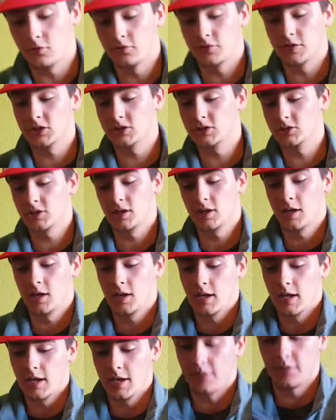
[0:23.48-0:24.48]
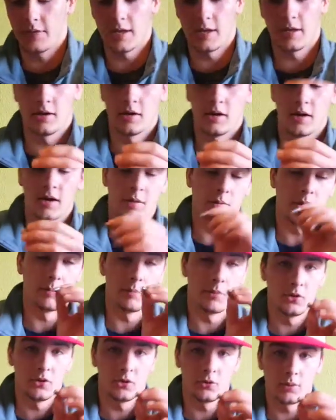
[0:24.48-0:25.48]
fish. And then a
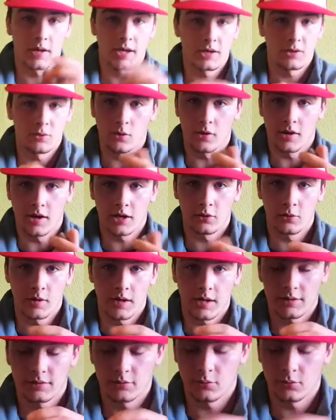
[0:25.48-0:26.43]
bullet weight or egg weight,